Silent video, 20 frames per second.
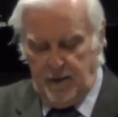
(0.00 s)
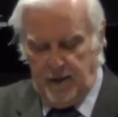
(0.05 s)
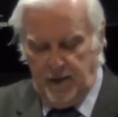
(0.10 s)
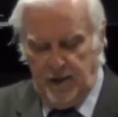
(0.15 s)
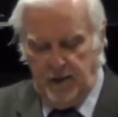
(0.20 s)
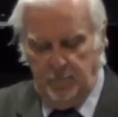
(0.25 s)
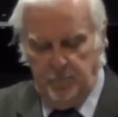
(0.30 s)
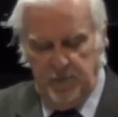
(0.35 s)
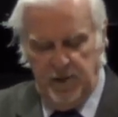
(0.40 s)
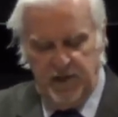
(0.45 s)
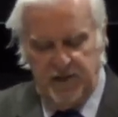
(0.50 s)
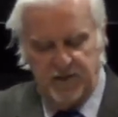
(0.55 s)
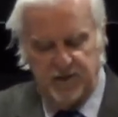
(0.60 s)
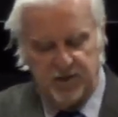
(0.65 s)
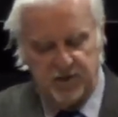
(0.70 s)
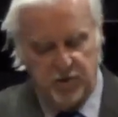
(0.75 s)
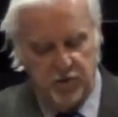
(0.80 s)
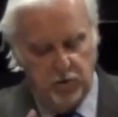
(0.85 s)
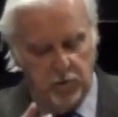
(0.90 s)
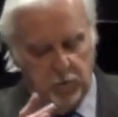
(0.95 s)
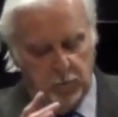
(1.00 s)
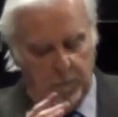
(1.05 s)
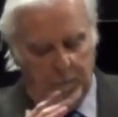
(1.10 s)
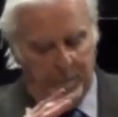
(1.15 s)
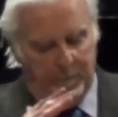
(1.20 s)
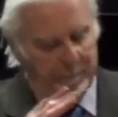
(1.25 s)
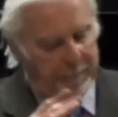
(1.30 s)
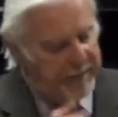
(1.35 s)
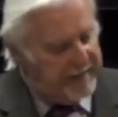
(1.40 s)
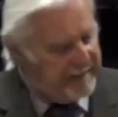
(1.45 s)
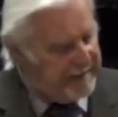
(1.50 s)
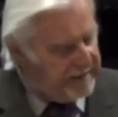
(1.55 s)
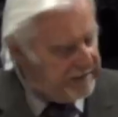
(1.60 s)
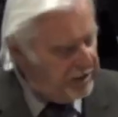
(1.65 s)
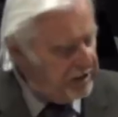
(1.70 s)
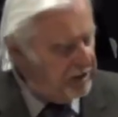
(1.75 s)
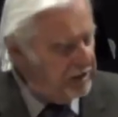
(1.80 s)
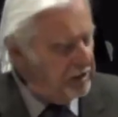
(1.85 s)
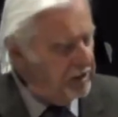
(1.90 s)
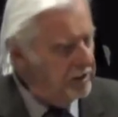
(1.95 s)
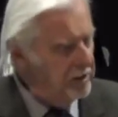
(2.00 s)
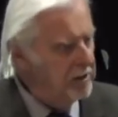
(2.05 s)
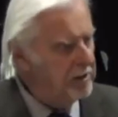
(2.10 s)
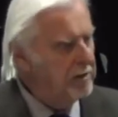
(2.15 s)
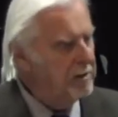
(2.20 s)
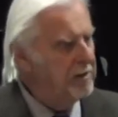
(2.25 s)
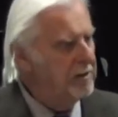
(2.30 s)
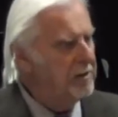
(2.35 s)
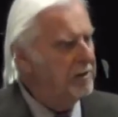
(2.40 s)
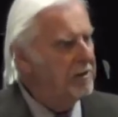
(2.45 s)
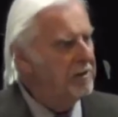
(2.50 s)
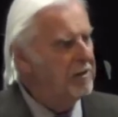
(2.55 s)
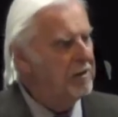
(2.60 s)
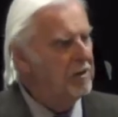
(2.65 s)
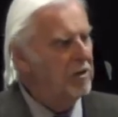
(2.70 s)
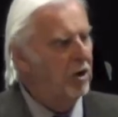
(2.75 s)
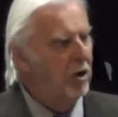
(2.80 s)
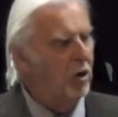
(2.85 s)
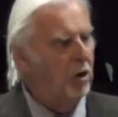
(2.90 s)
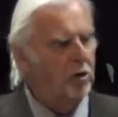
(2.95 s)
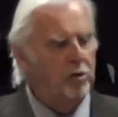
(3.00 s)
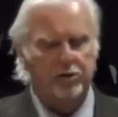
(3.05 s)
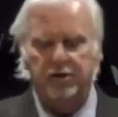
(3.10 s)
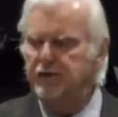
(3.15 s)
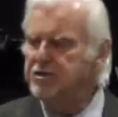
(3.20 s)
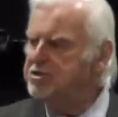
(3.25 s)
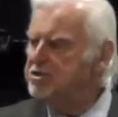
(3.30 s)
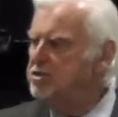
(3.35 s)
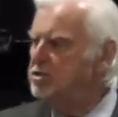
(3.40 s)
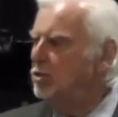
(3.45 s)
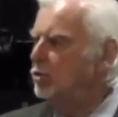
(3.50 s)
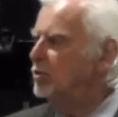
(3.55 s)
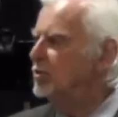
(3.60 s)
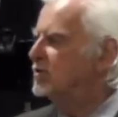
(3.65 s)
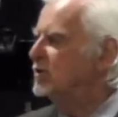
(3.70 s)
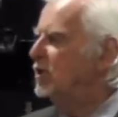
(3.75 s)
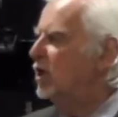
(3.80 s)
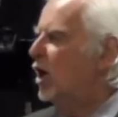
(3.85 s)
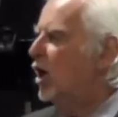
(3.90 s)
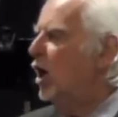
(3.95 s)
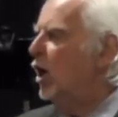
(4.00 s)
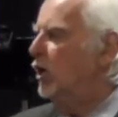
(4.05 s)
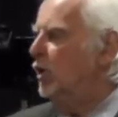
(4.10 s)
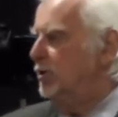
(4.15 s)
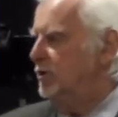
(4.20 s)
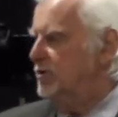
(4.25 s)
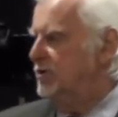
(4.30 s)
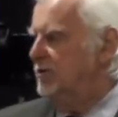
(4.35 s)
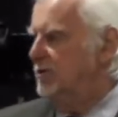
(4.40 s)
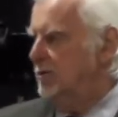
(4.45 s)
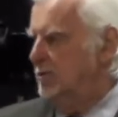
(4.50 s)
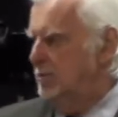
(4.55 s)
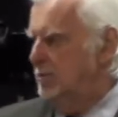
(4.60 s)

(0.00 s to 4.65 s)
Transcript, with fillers: It means to bend or distort the heart.